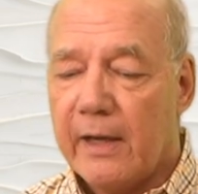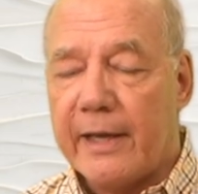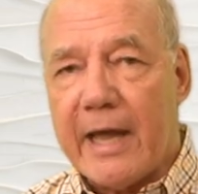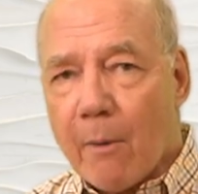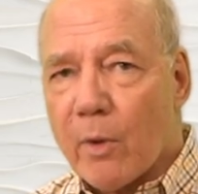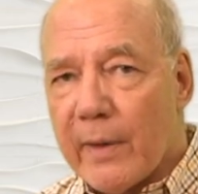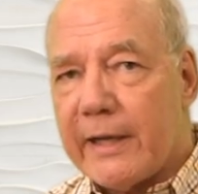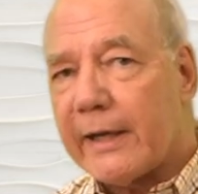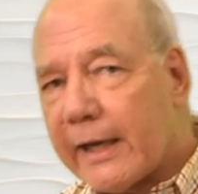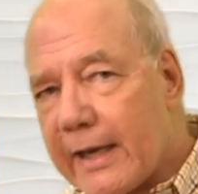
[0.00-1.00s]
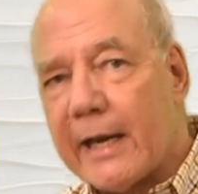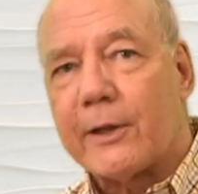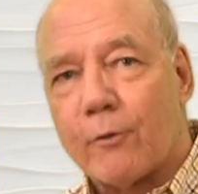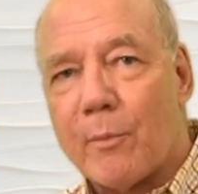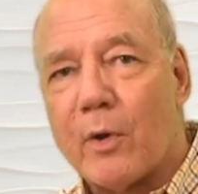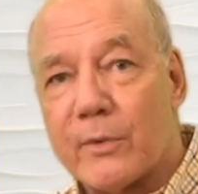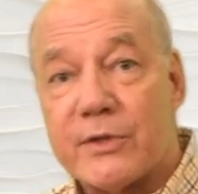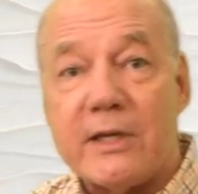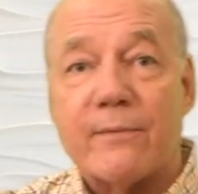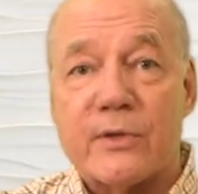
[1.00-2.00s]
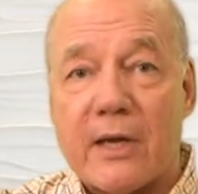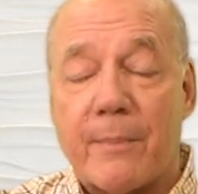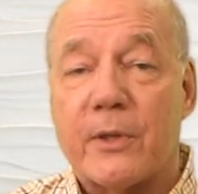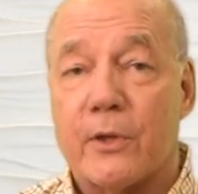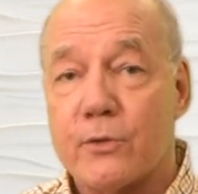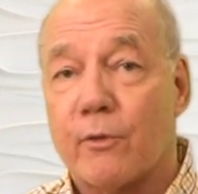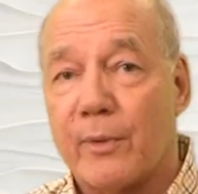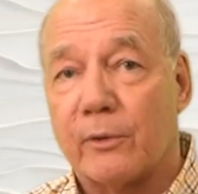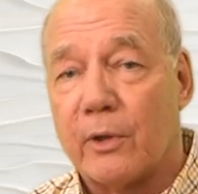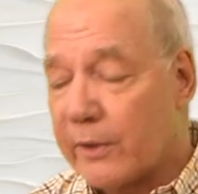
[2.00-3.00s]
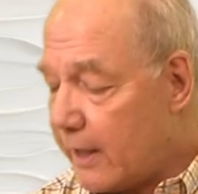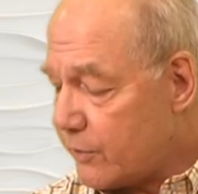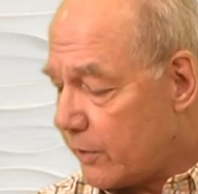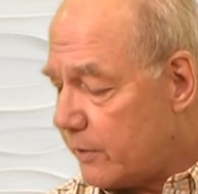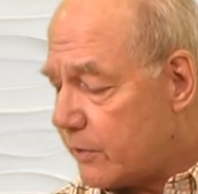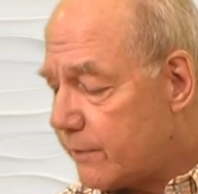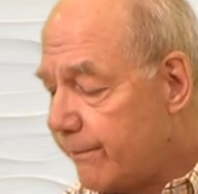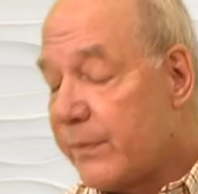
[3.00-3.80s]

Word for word: And now we're ready to connect the remote receivers up at those remote locations.